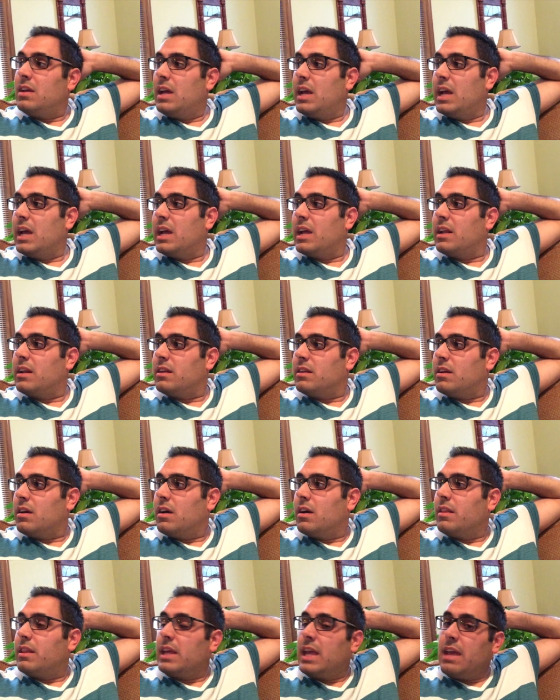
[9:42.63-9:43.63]
and
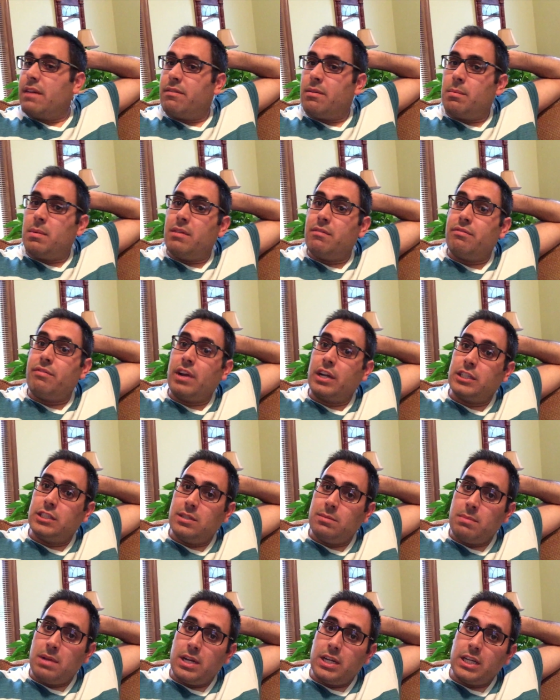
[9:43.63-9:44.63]
they gave him
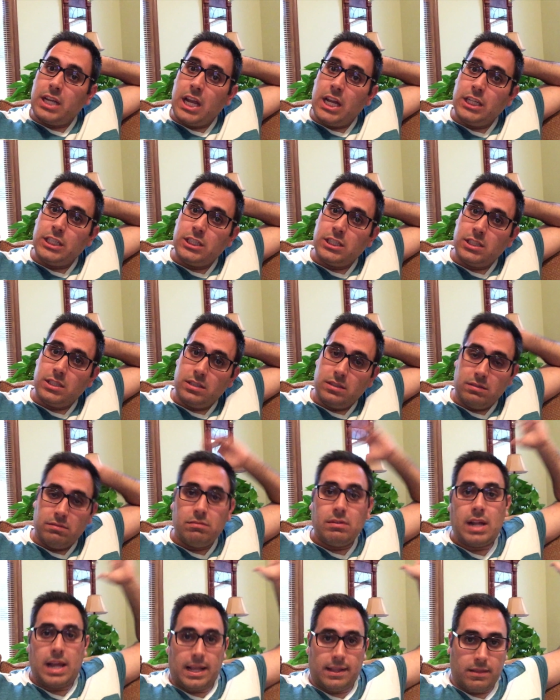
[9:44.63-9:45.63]
infection medication
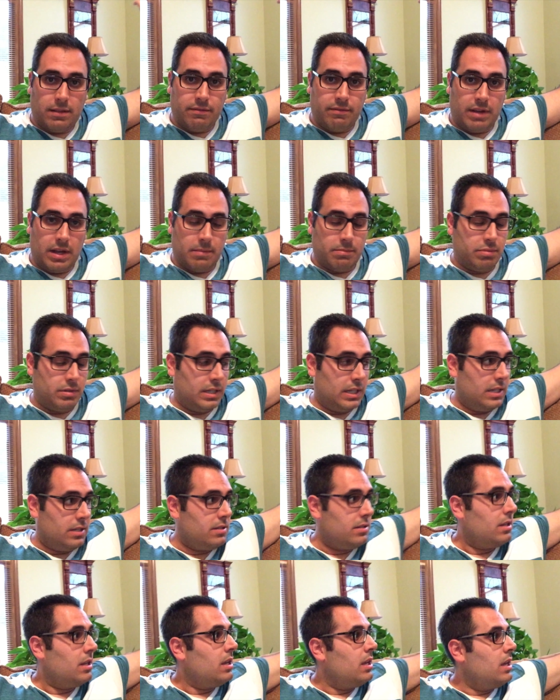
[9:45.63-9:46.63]
at the vet
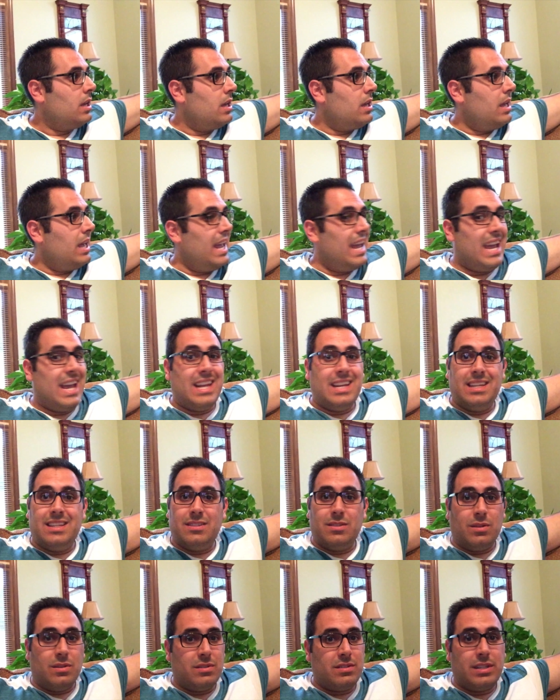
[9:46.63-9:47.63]
place, and
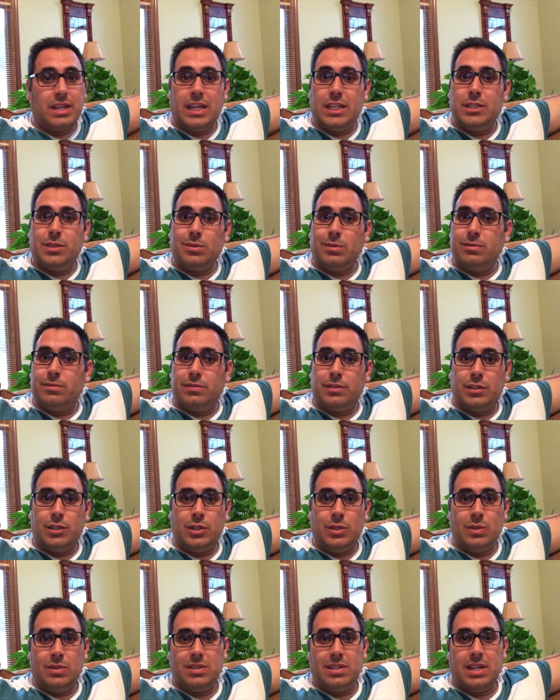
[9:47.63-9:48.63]
he's all scheduled for
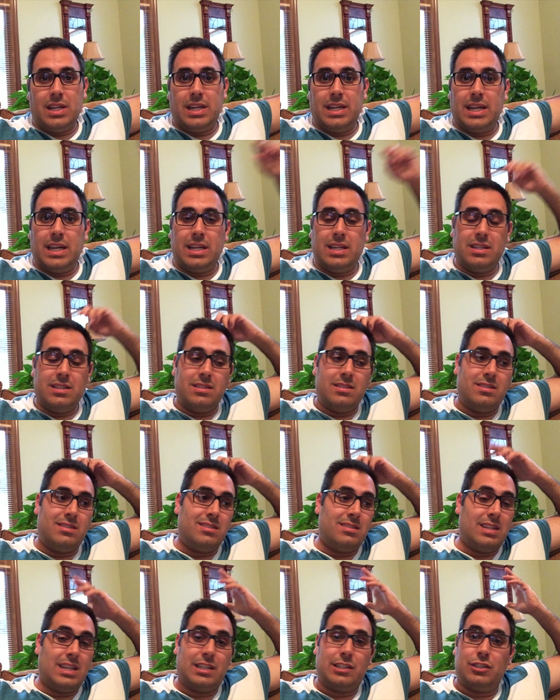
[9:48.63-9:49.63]
Tuesday to get
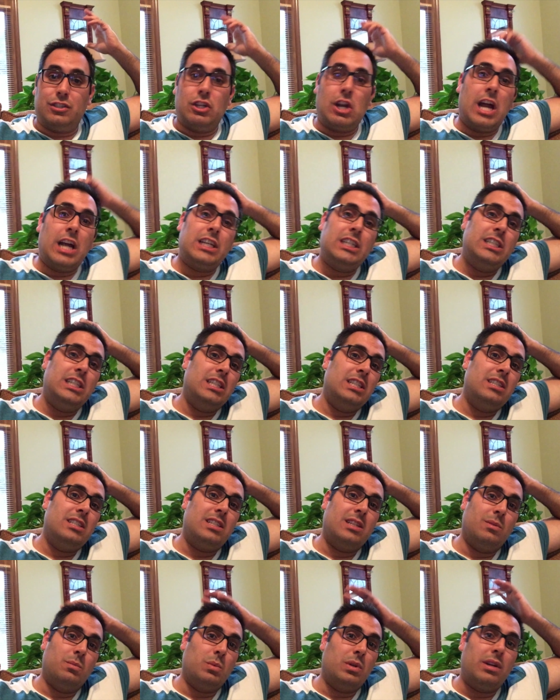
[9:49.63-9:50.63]
his extractions
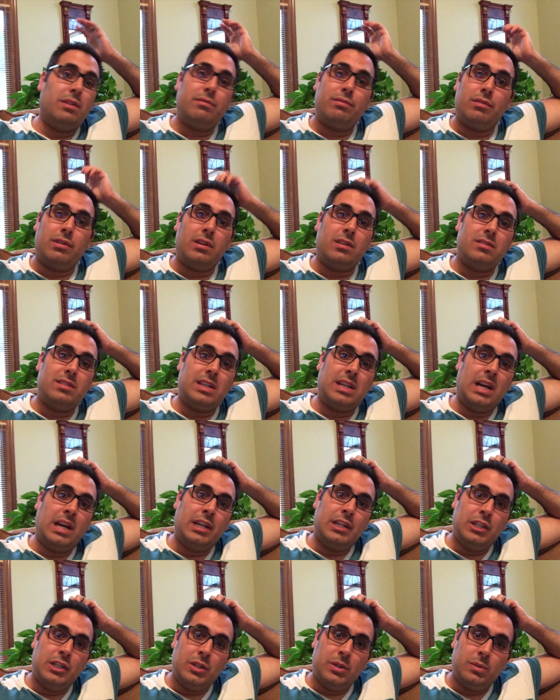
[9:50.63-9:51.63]
and whatever else they
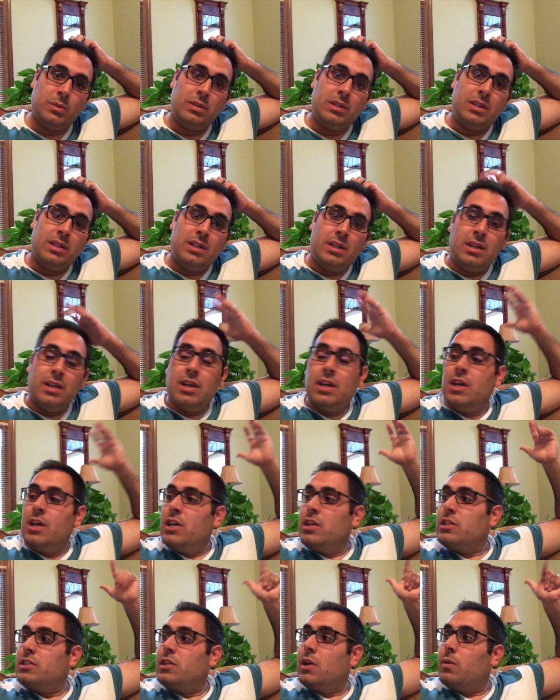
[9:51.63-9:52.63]
gotta do.
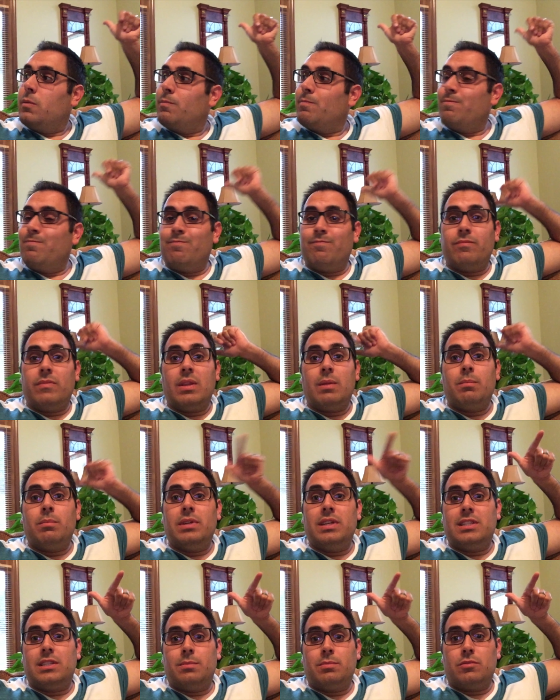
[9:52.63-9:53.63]
So,
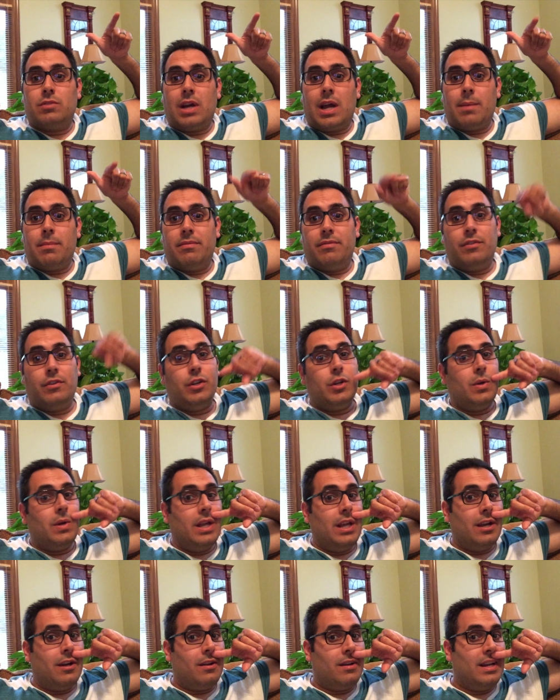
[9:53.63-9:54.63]
please subscribe if you're new
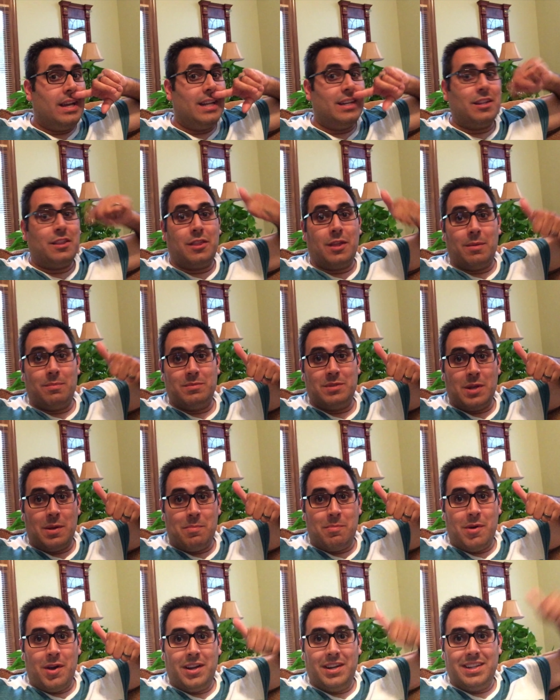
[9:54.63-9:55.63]
here, hit the thumbs
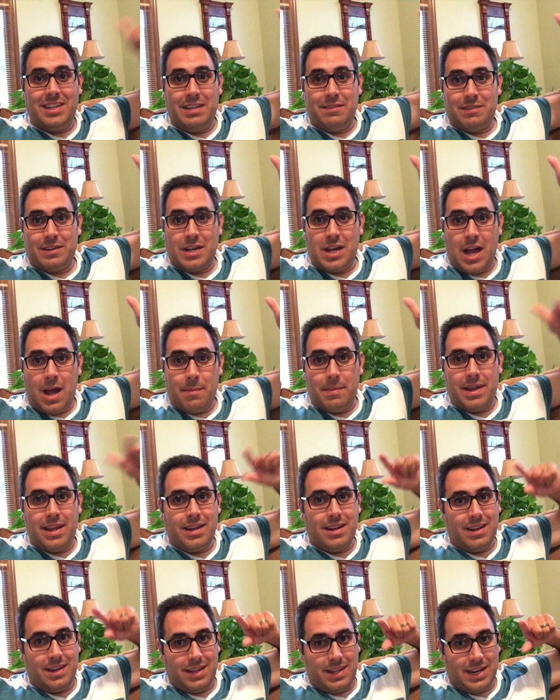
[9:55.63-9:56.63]
up button, leave a
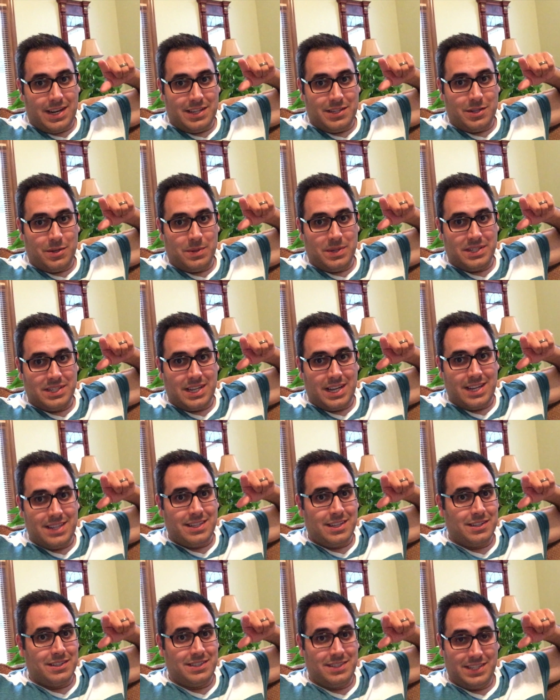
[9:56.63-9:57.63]
comment, and as always guys,
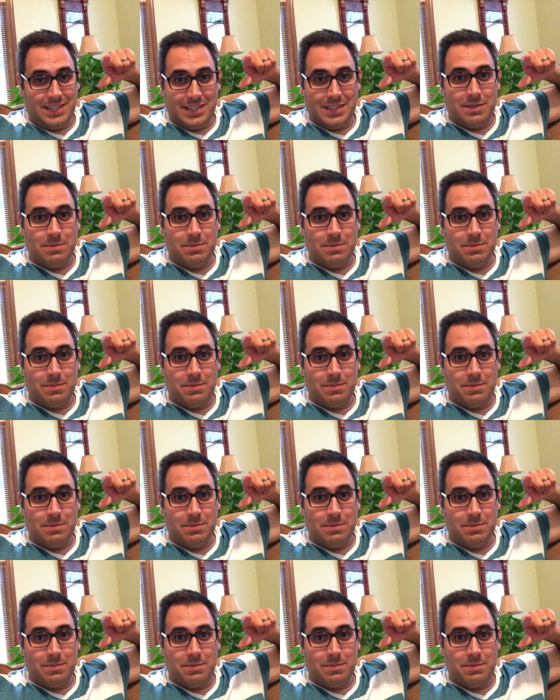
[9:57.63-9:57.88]
I'll see you